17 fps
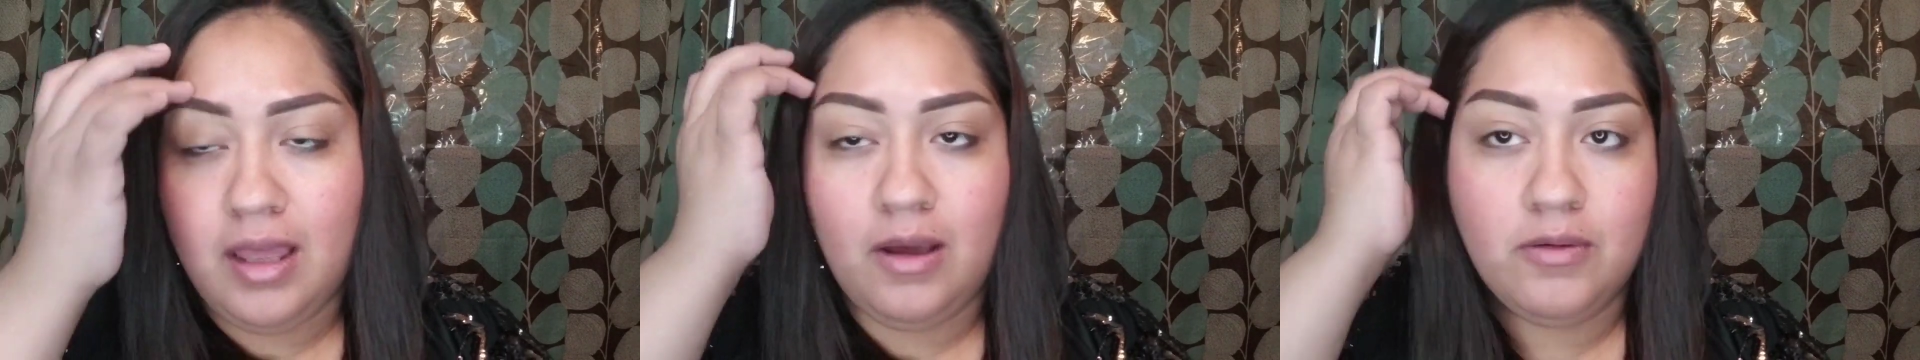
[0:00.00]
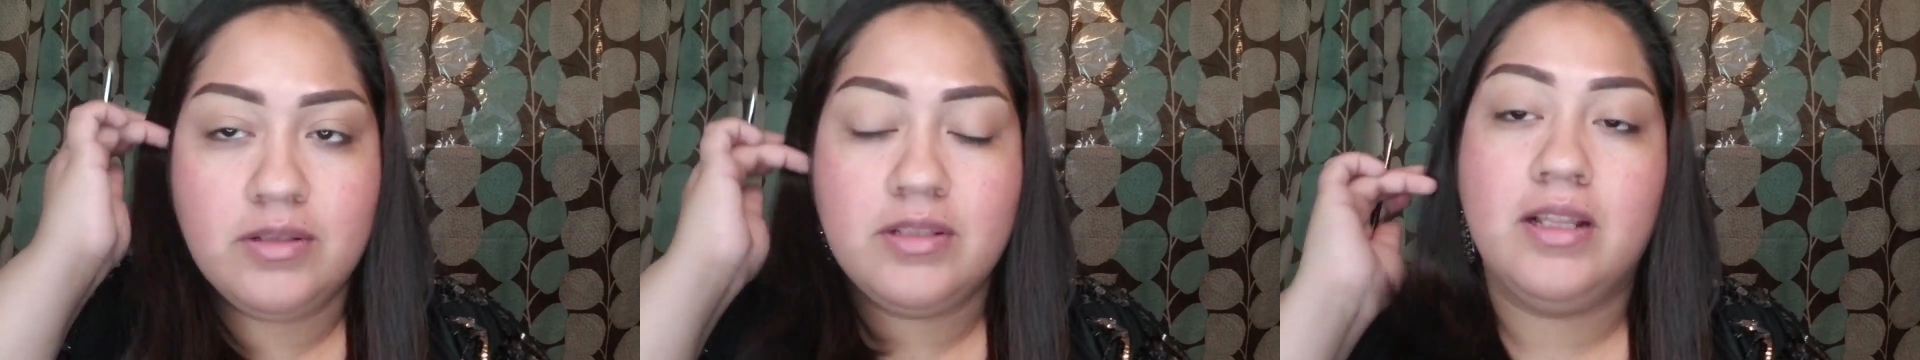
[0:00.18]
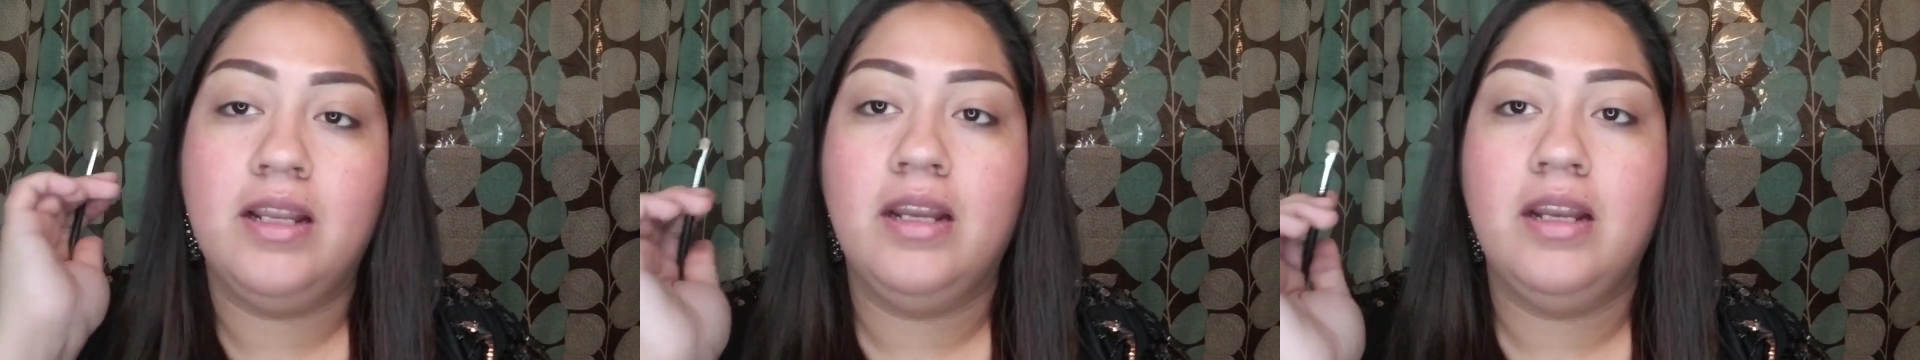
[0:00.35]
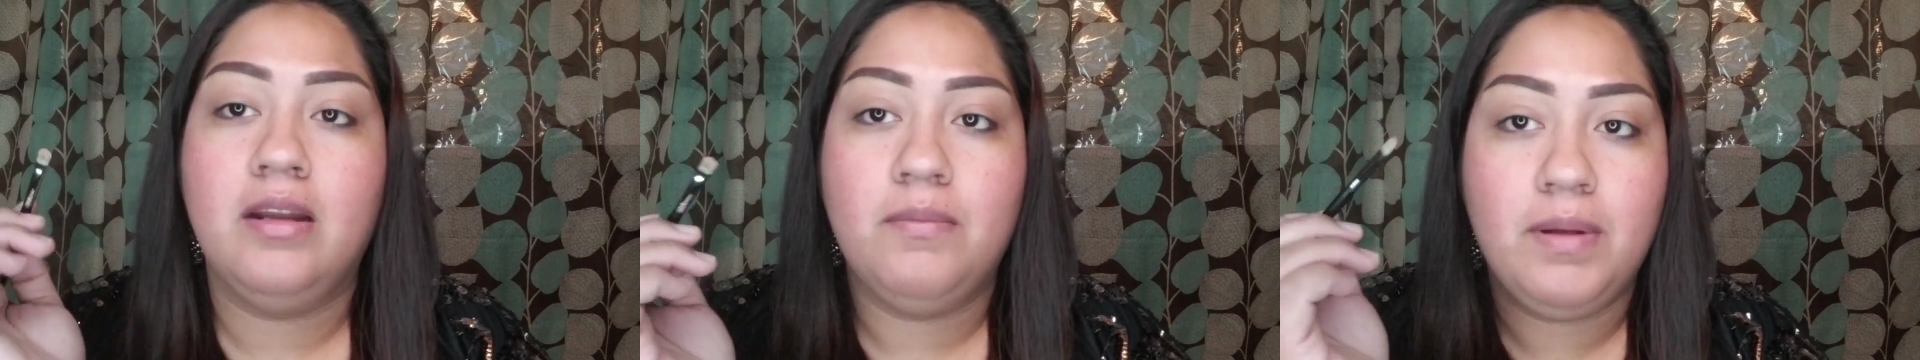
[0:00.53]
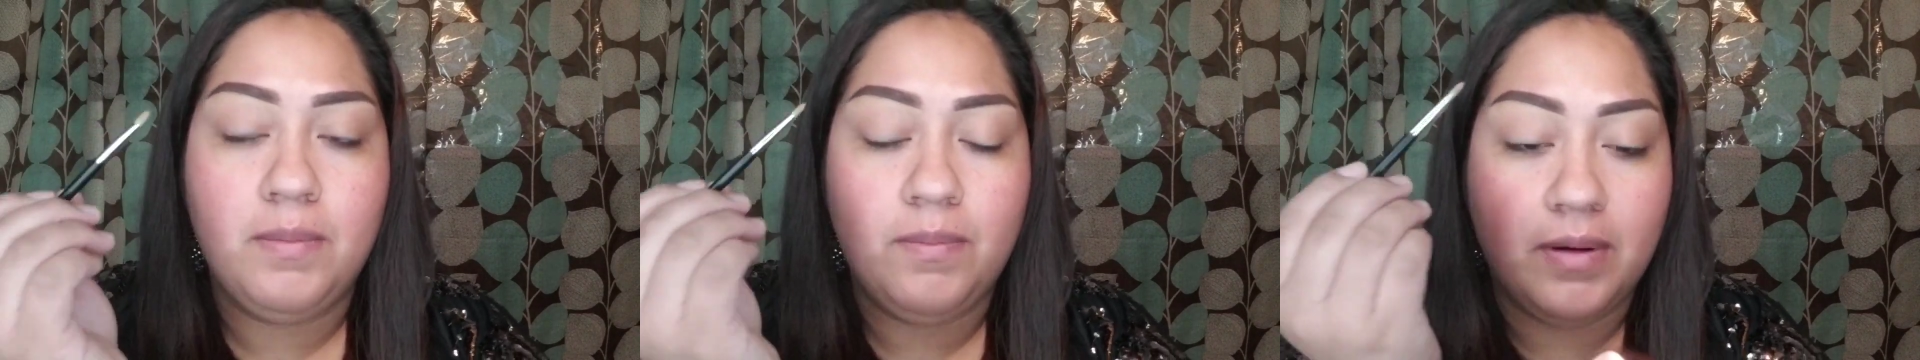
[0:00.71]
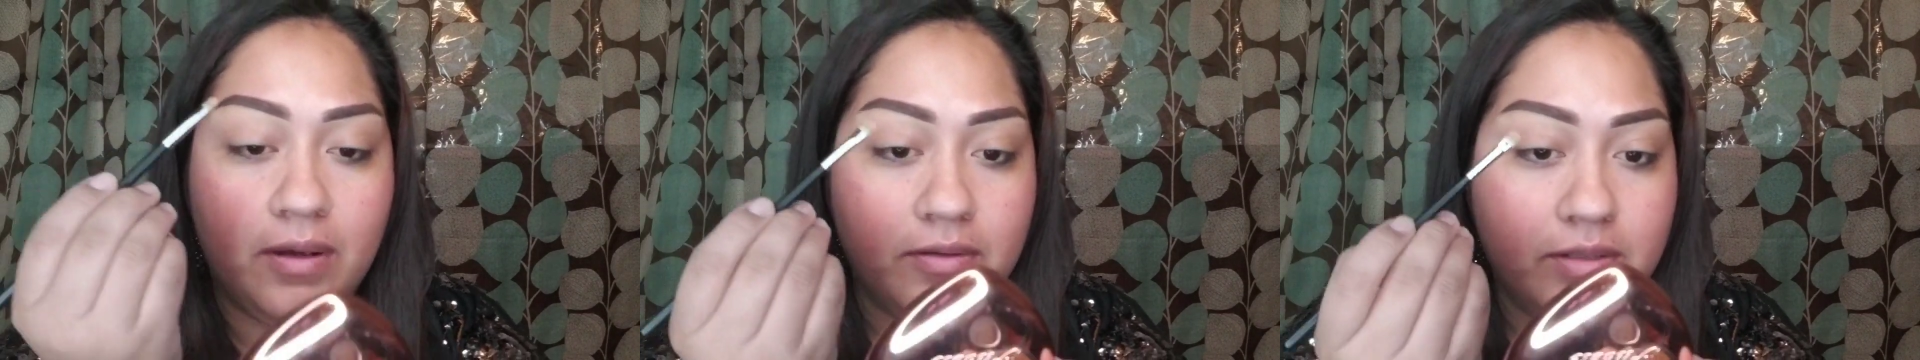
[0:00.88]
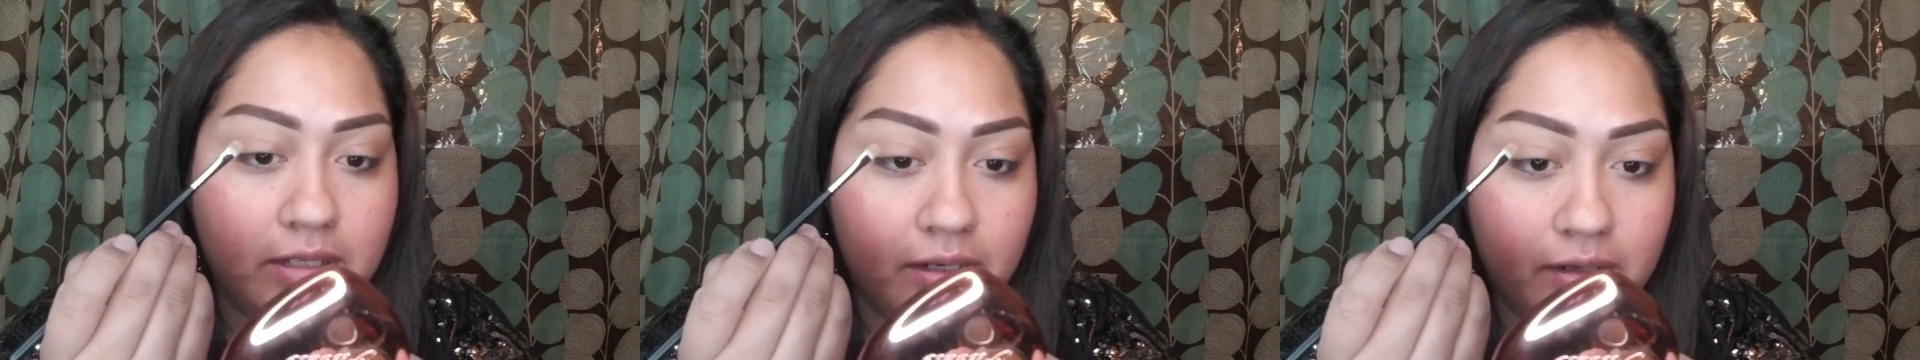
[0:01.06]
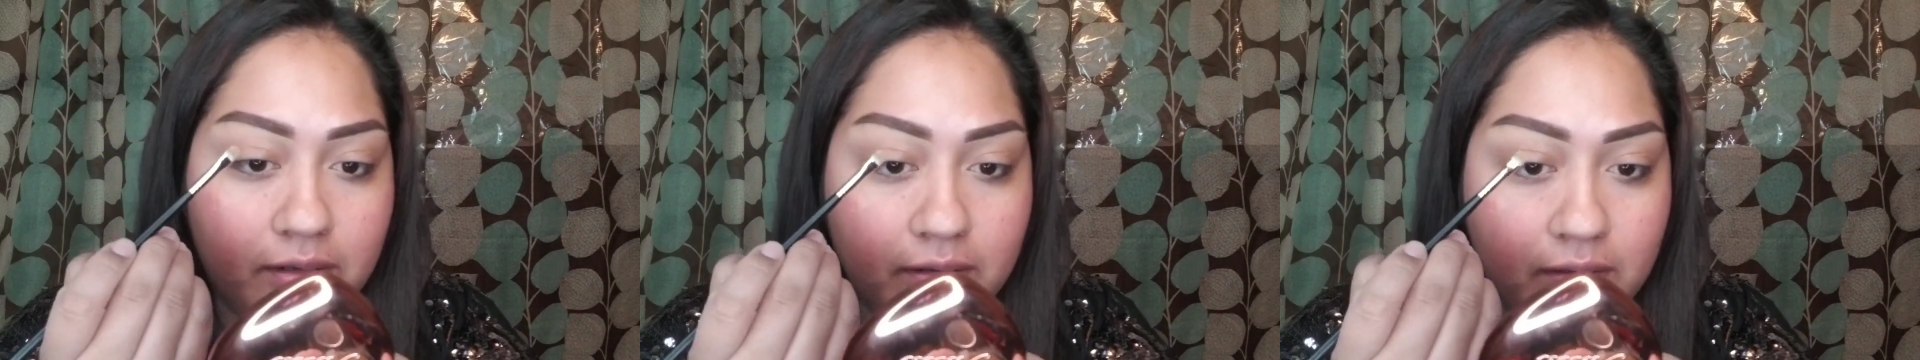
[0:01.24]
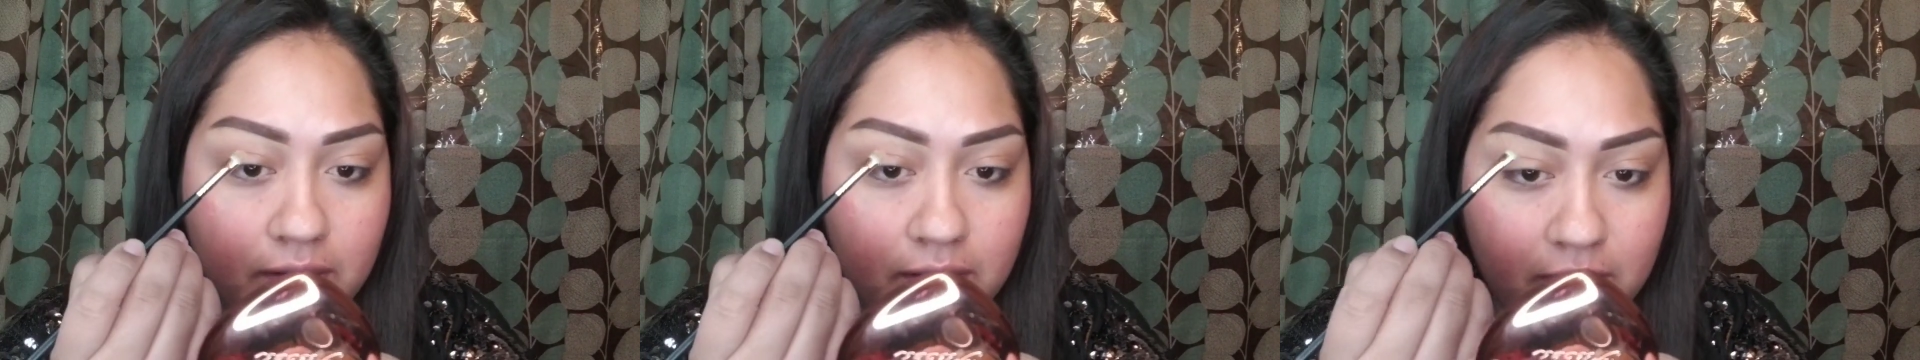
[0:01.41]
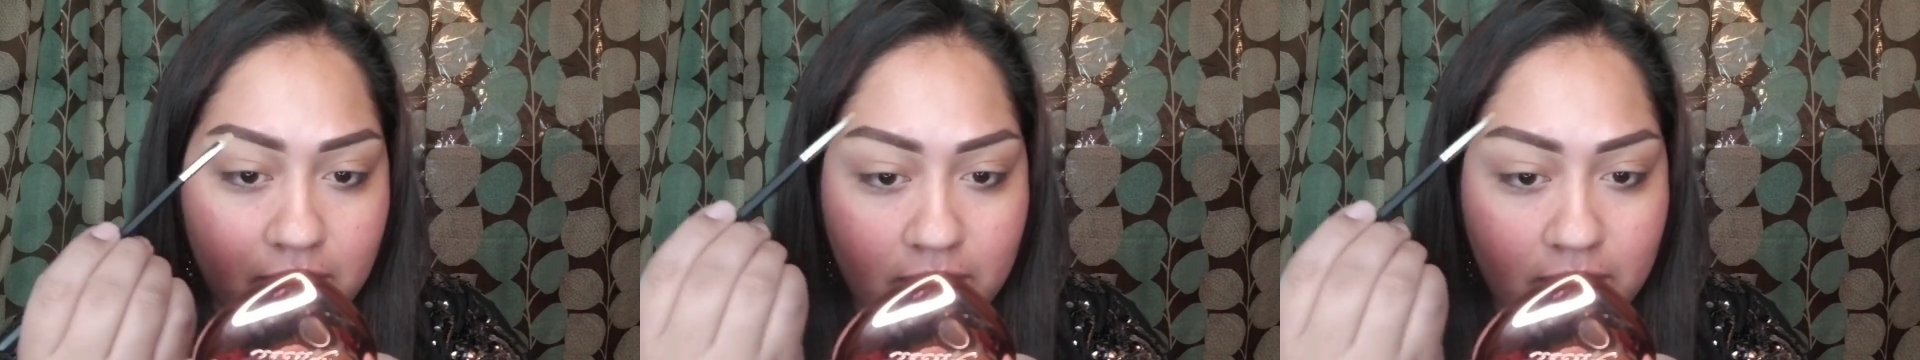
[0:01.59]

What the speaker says: was cleaning up my brows here,